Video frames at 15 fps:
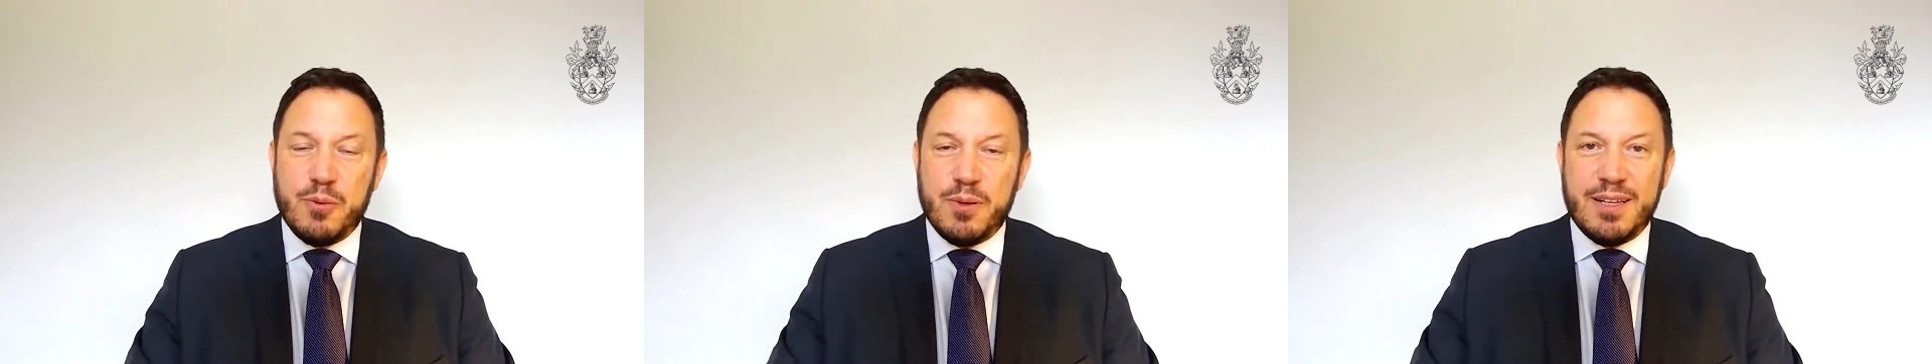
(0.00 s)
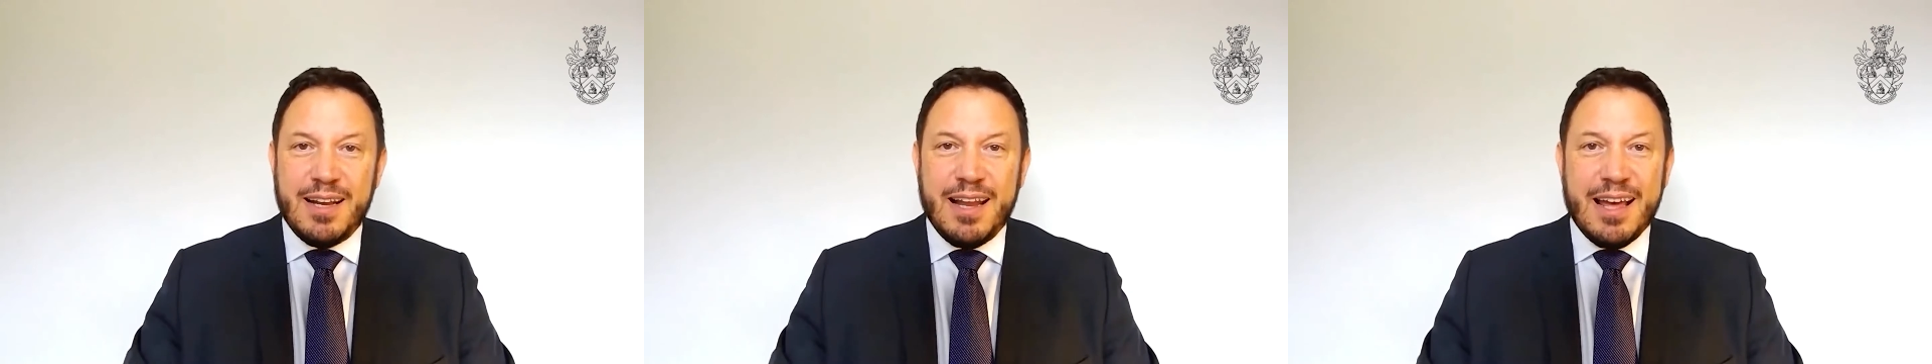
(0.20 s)

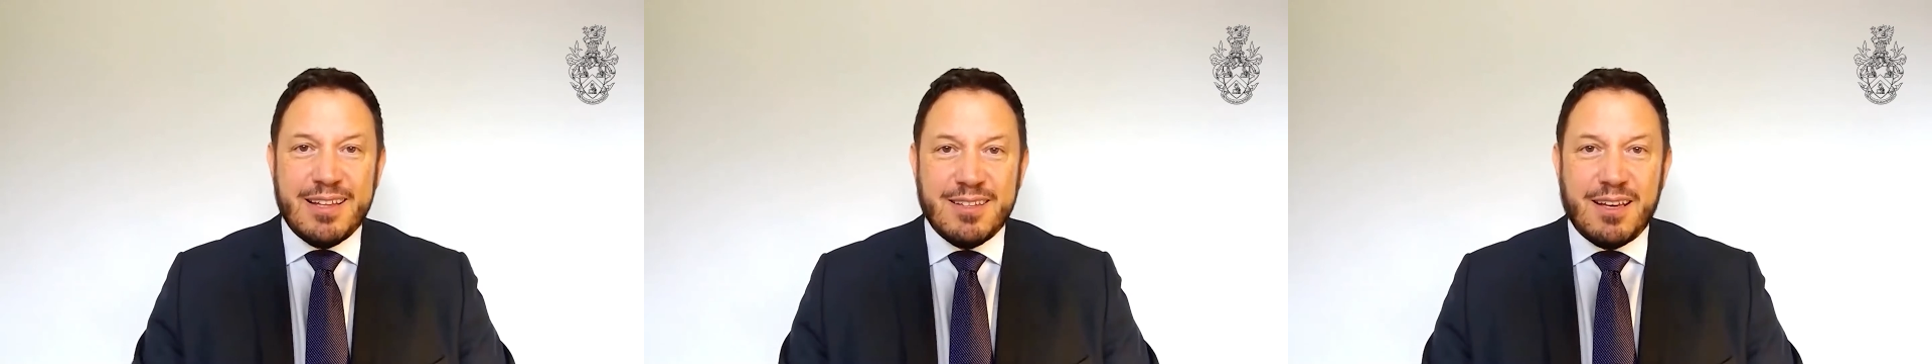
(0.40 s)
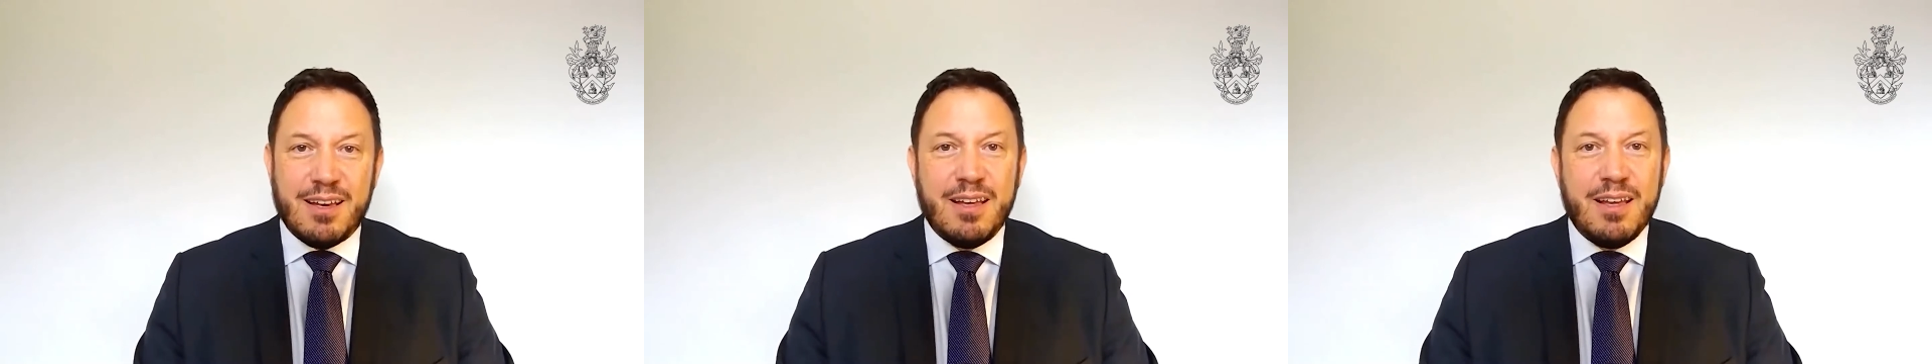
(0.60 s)
the
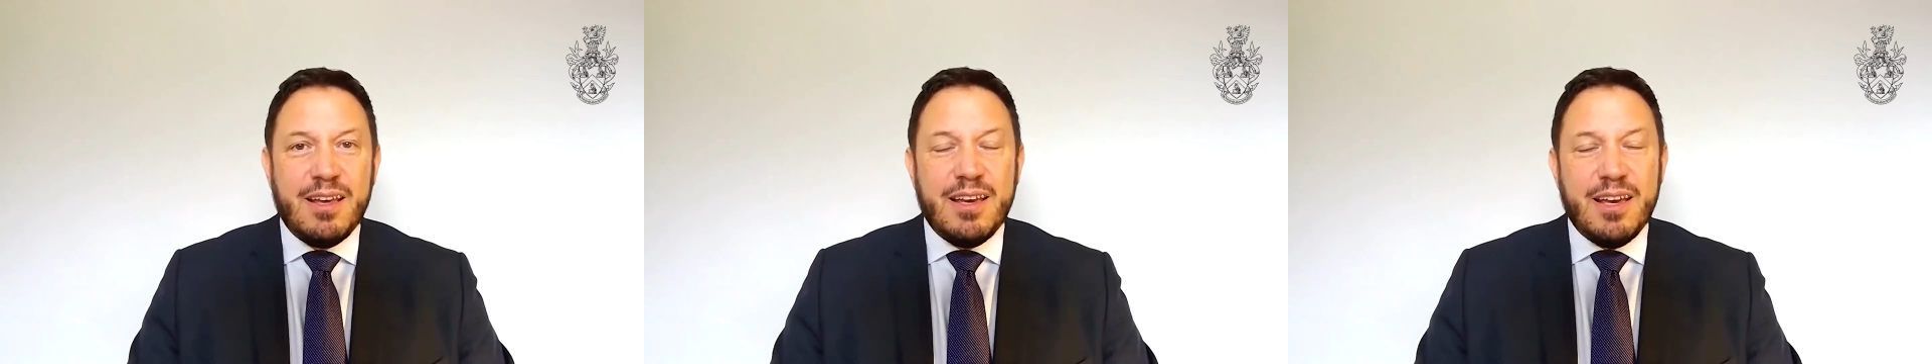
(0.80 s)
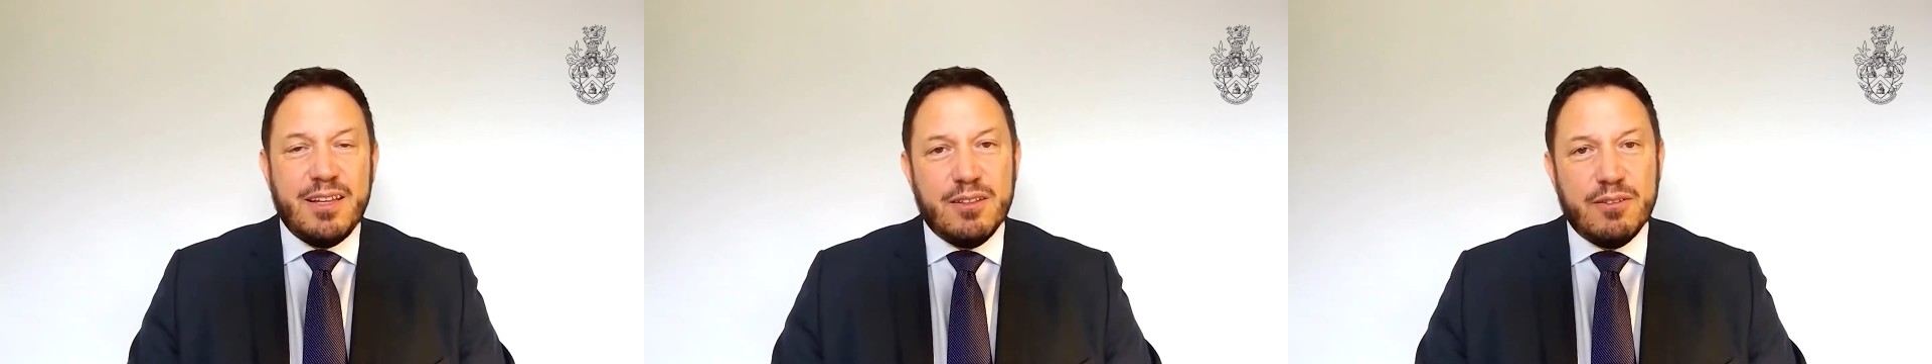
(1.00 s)
latter
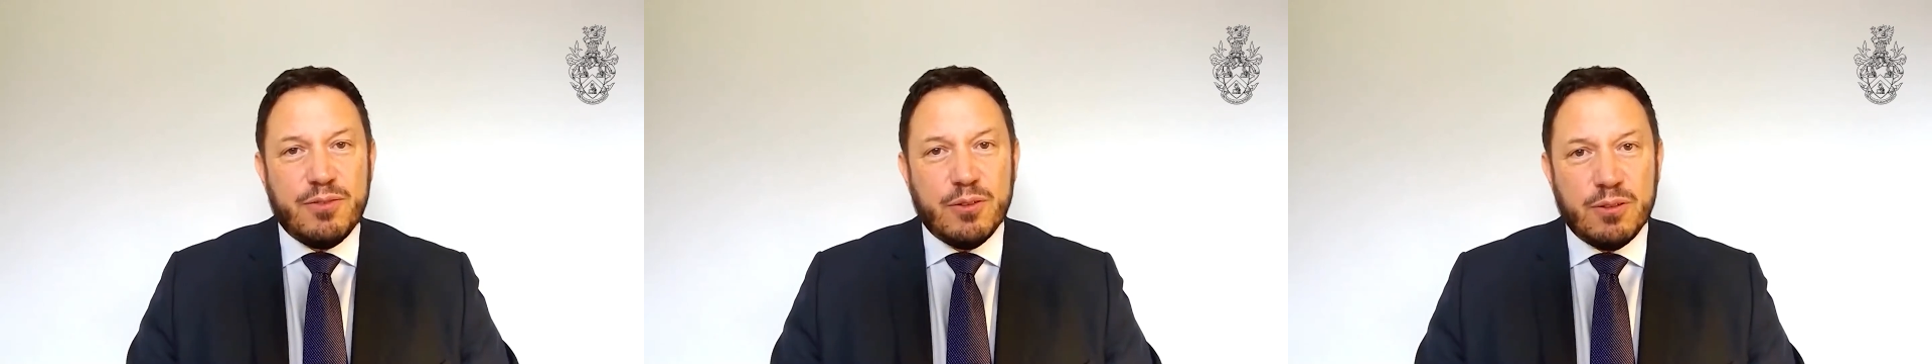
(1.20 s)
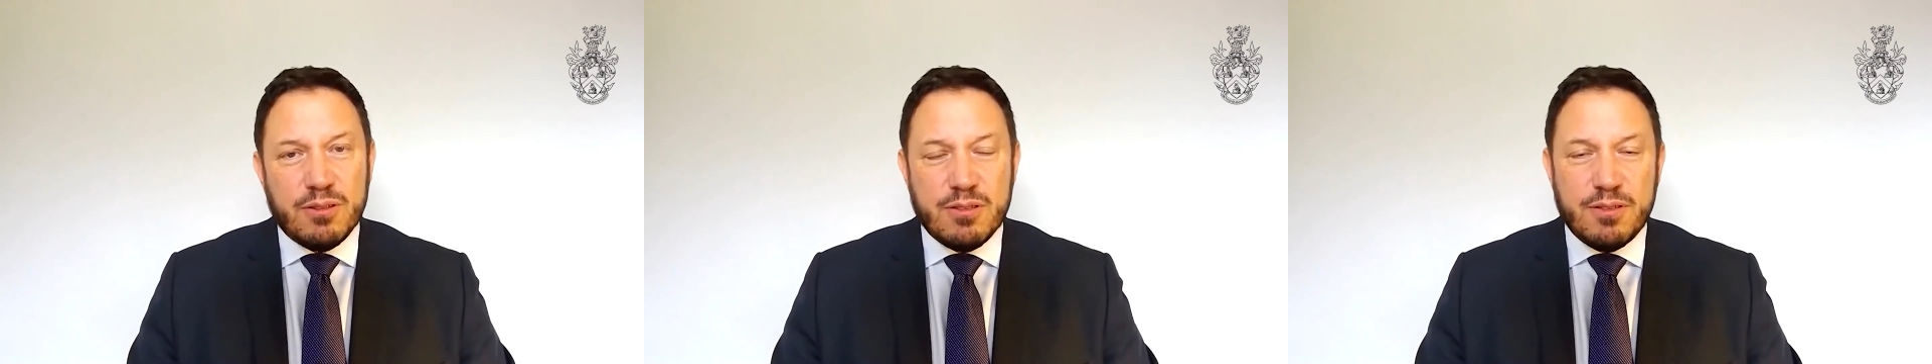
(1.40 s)
in the
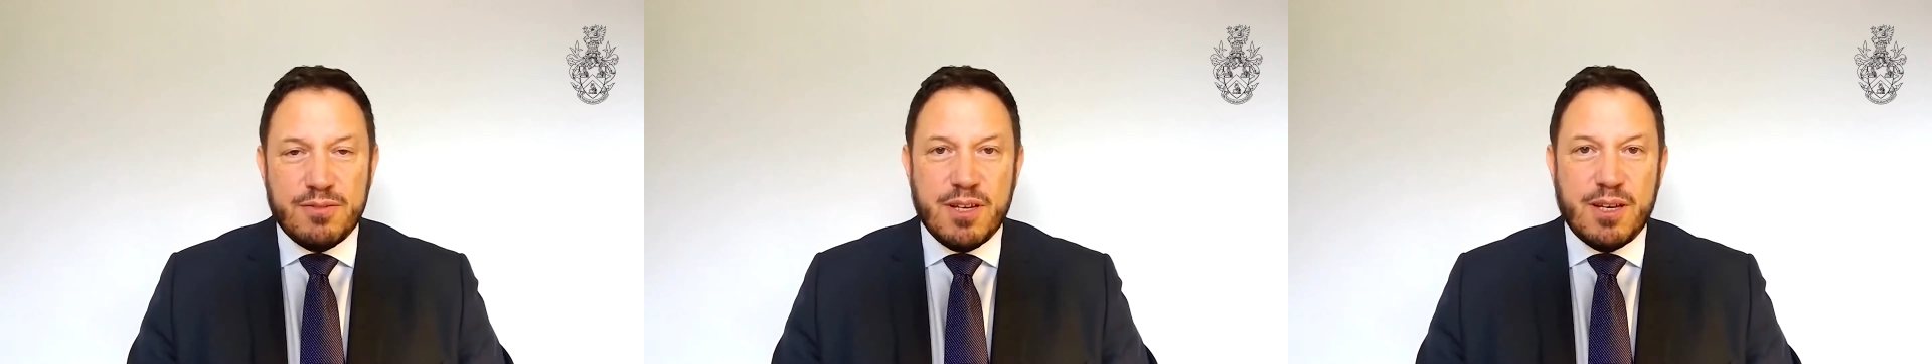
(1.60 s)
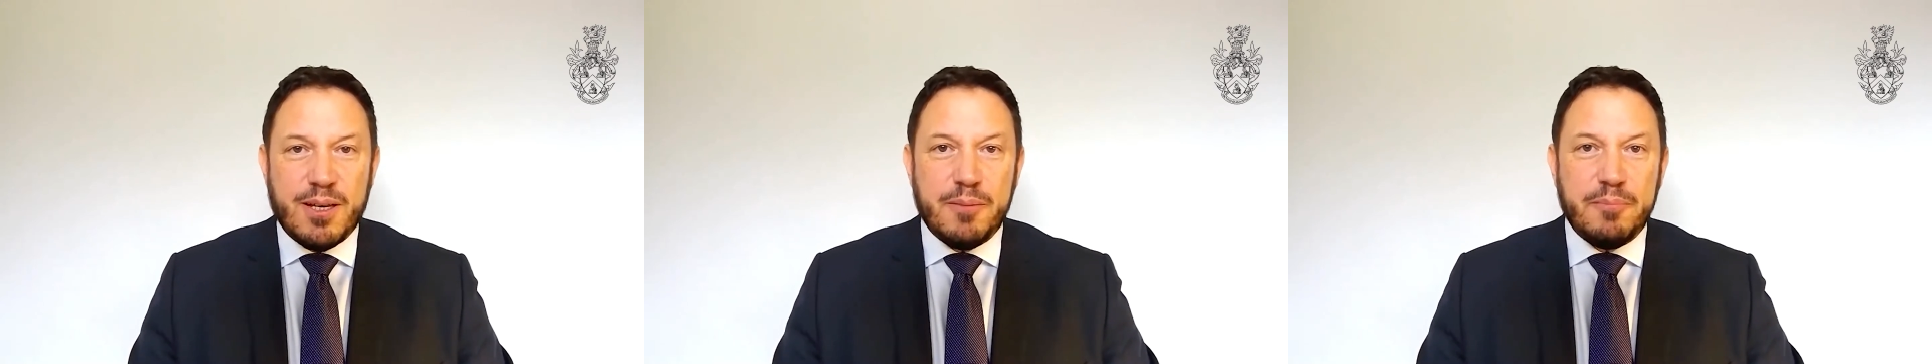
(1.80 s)
fullness of
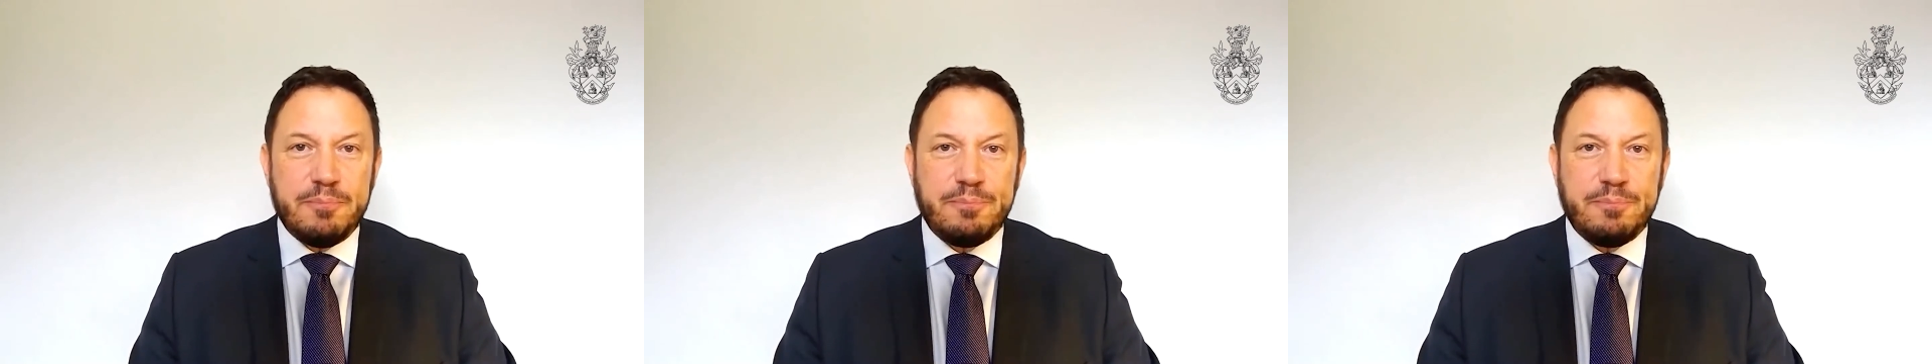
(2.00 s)
time.